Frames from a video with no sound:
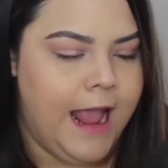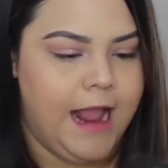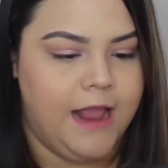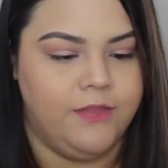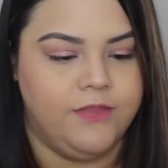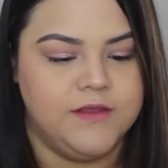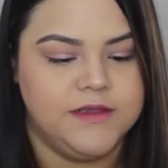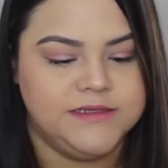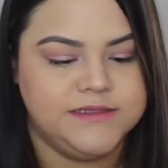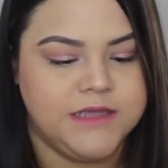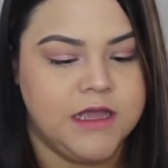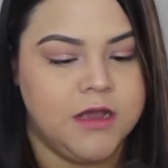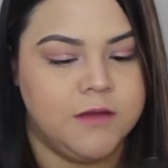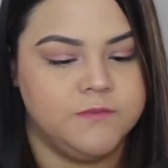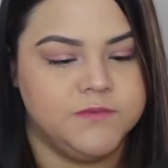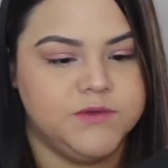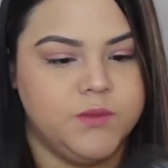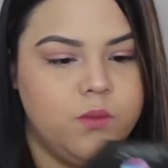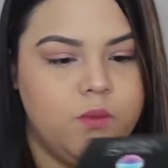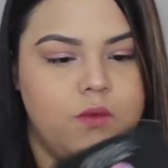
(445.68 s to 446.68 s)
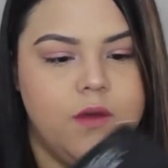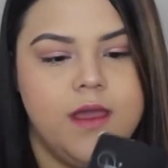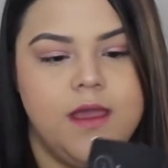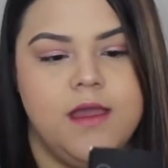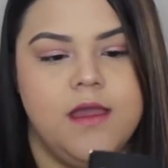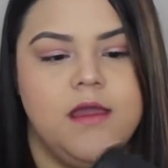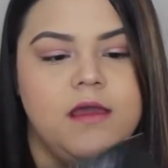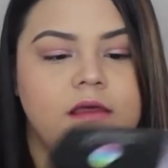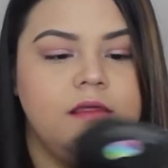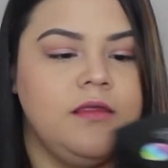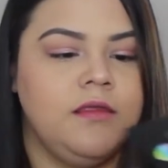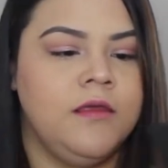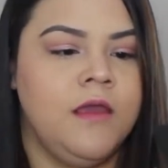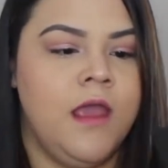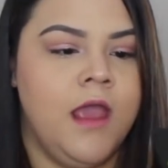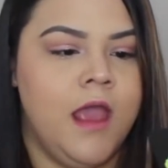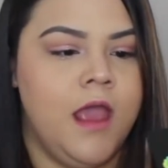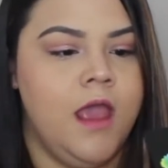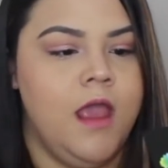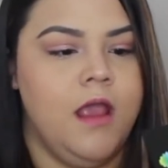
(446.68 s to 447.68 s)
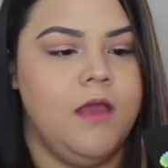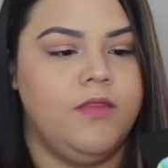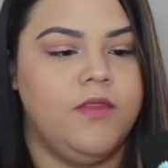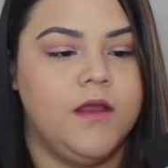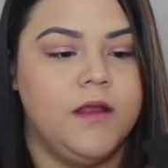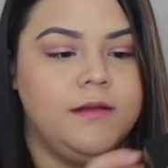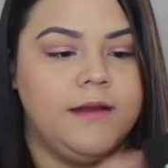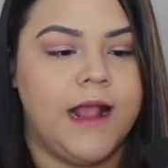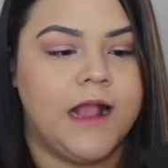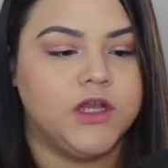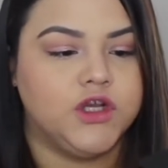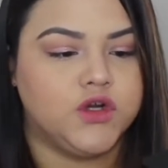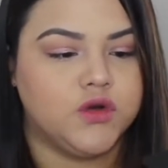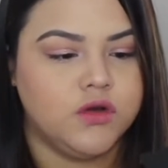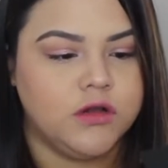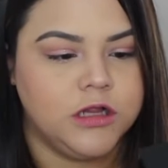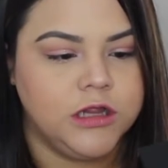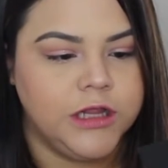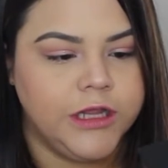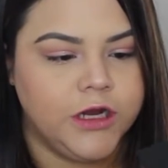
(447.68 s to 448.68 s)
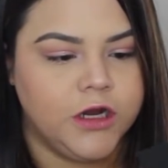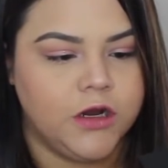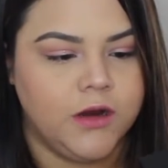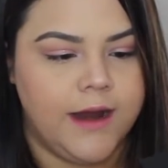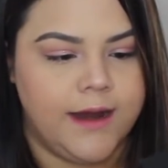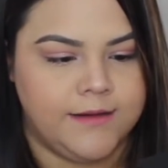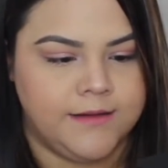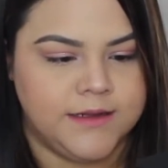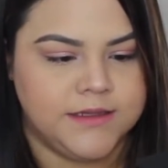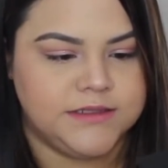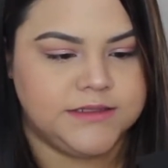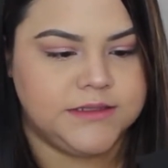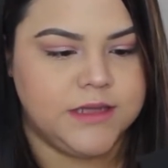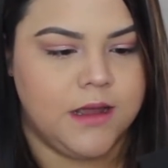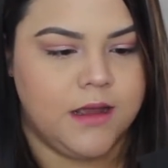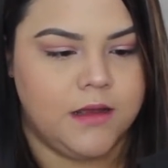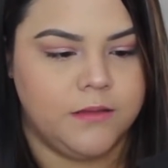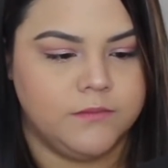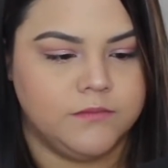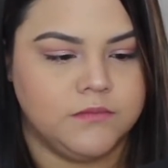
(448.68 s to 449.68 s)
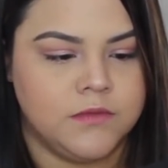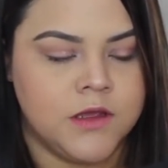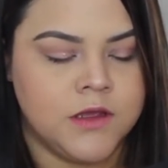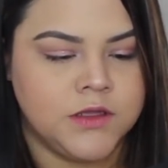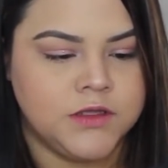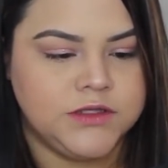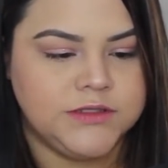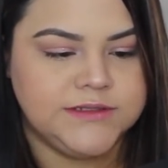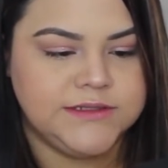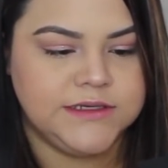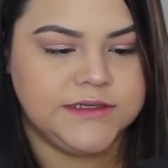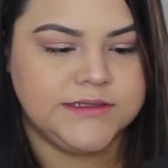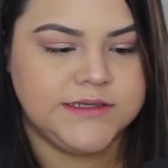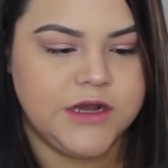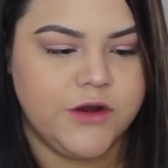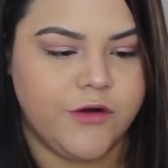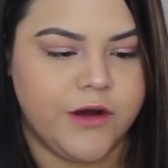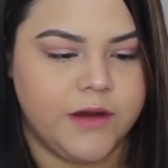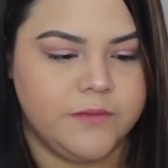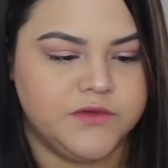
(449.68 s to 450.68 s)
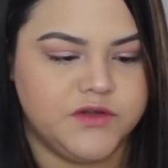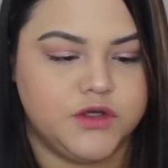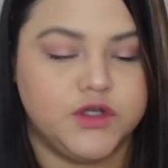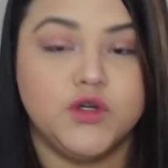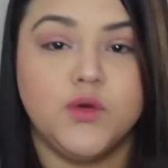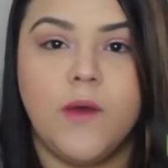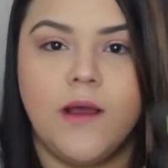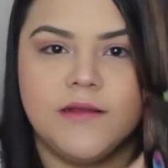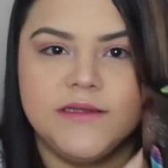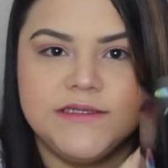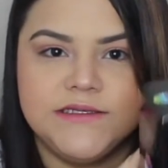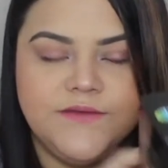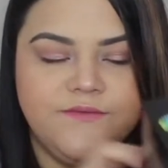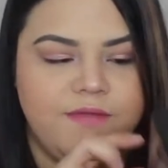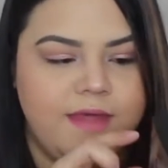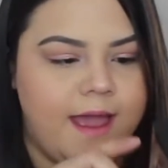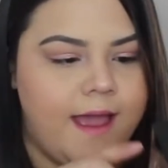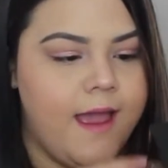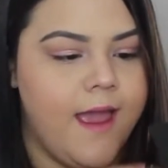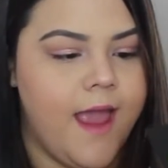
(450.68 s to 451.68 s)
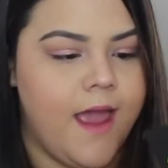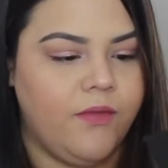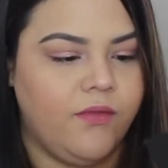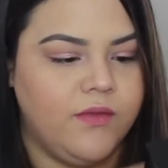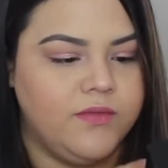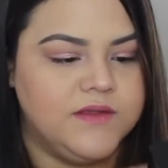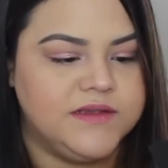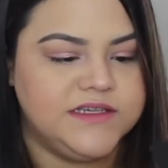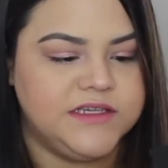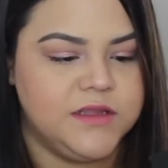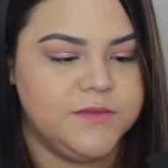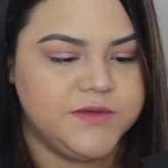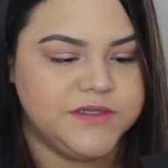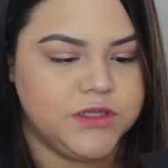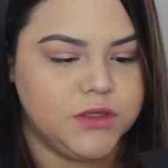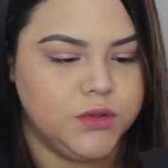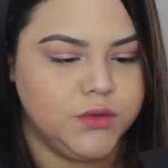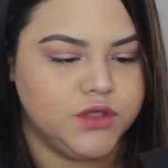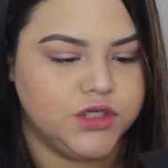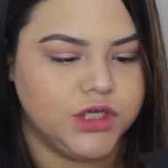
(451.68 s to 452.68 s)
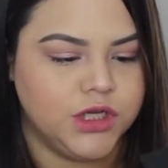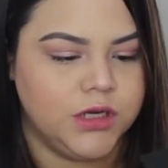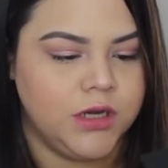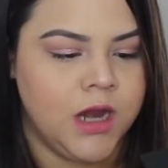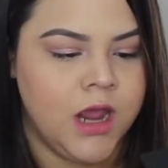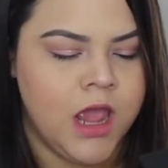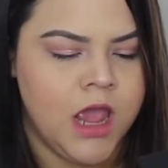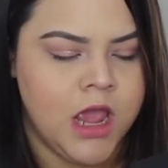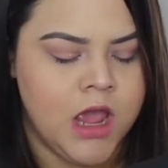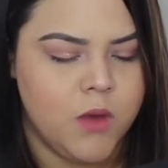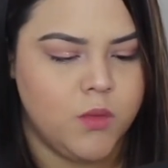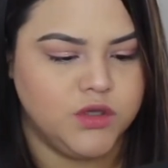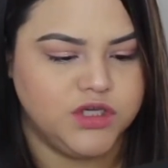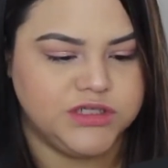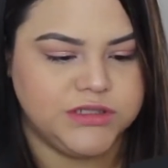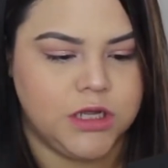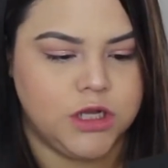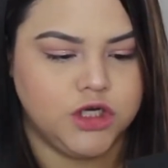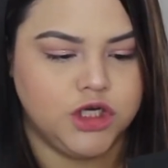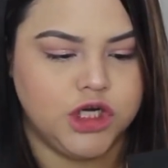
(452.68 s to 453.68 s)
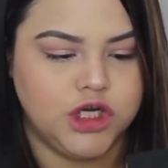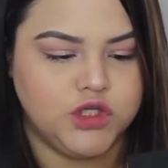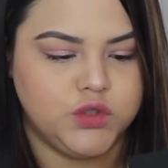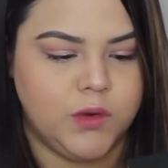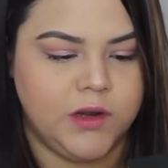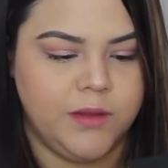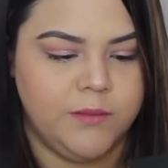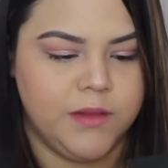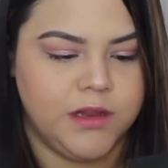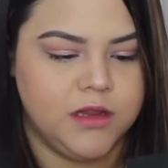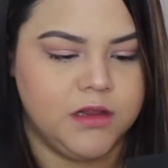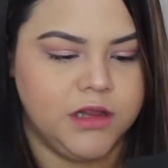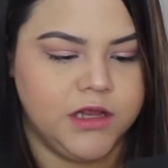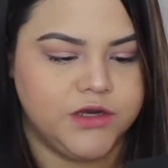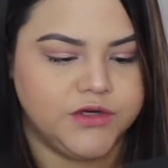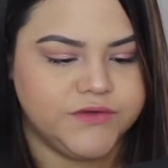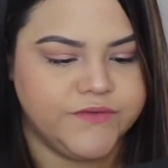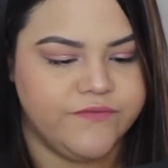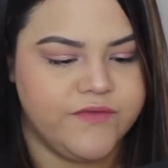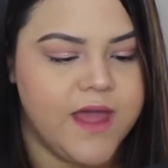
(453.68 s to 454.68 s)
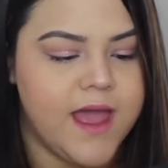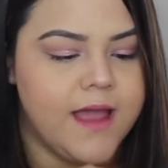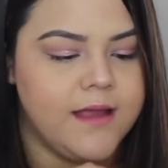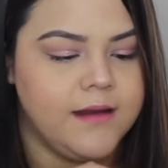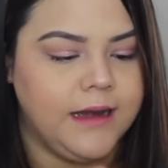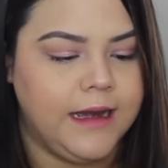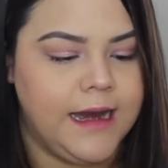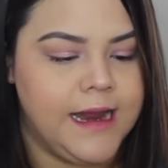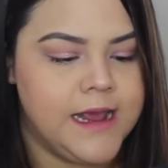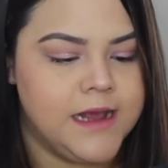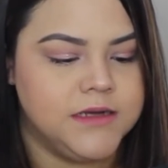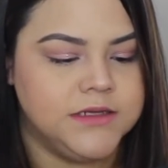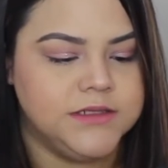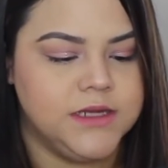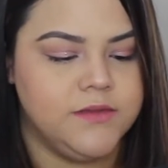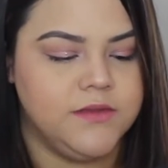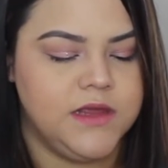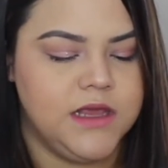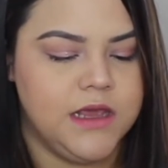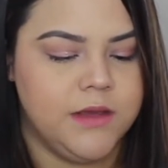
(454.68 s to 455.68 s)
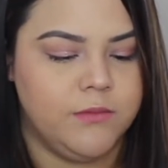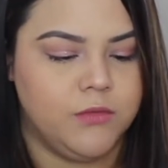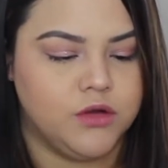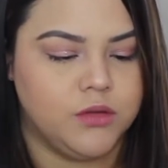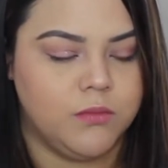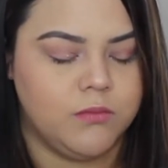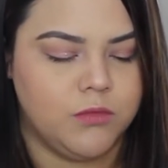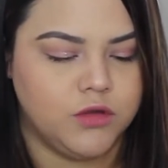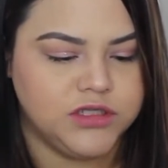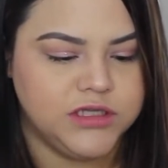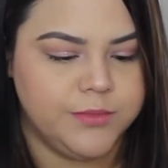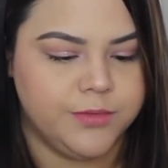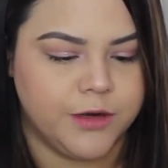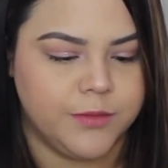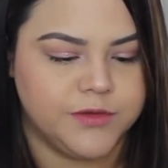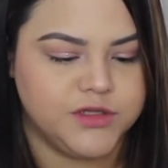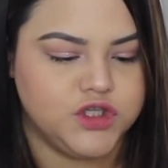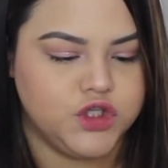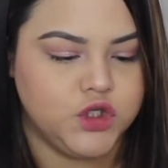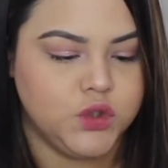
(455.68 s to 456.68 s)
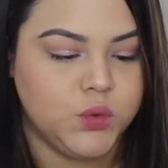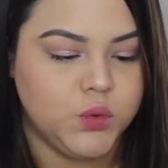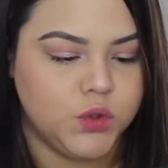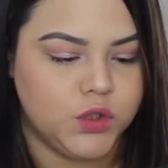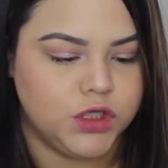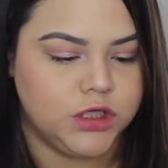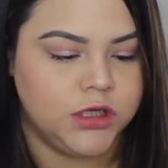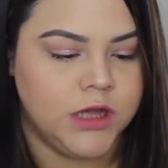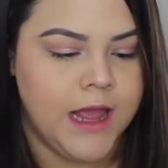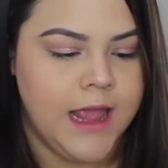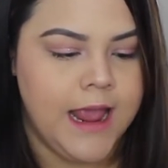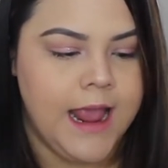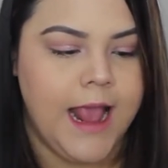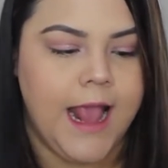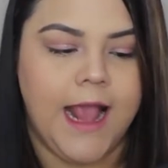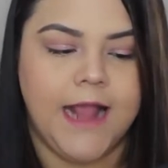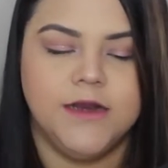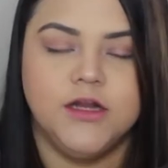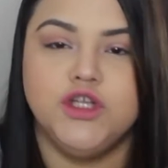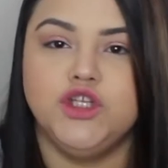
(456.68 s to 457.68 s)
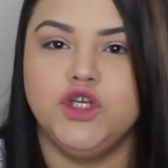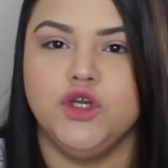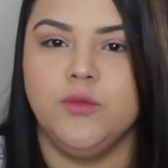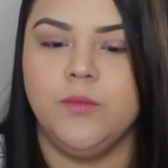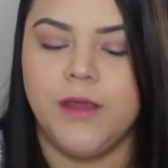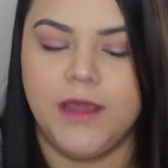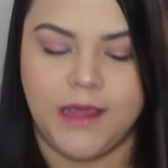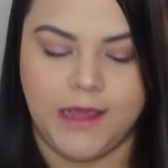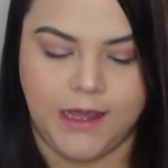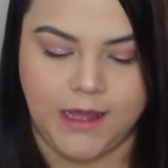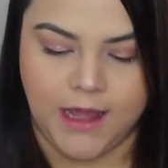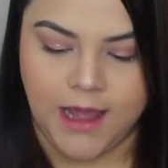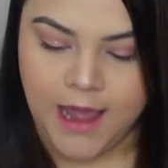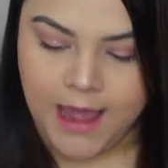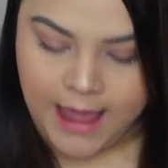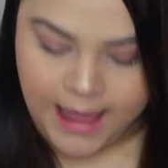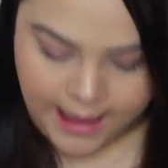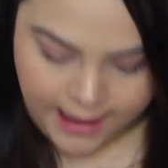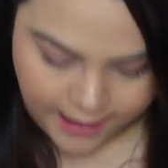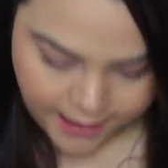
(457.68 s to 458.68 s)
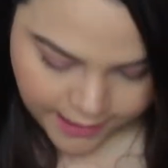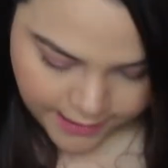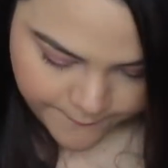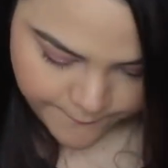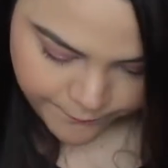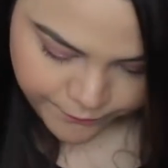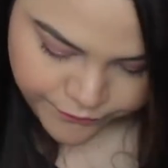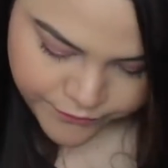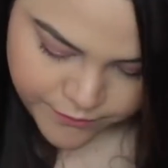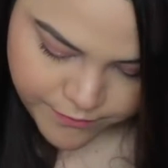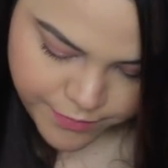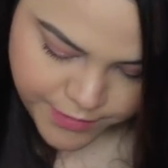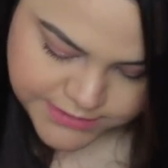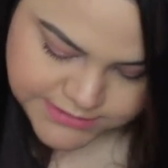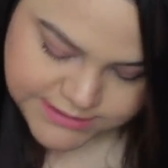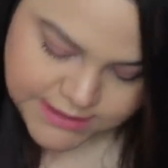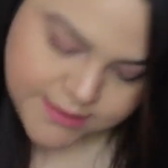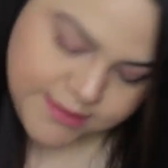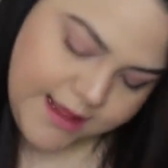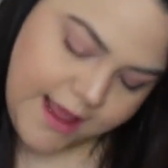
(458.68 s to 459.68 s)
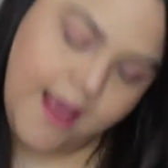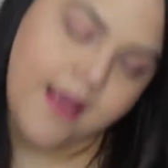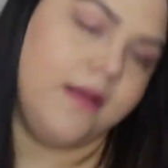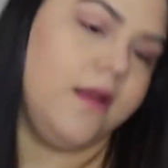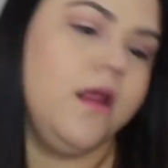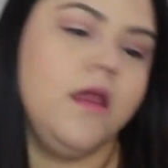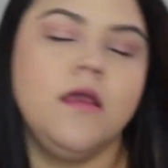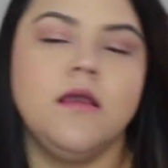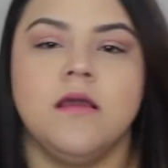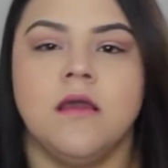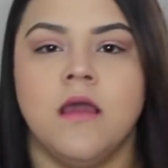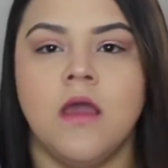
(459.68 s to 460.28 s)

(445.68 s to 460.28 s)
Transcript: And this comes with the natural clear, and it's 60 grams or 2 ounces of that, and then the slip solution, which is 120 milliliters of that, and the multi-purpose tool and a tube key. But then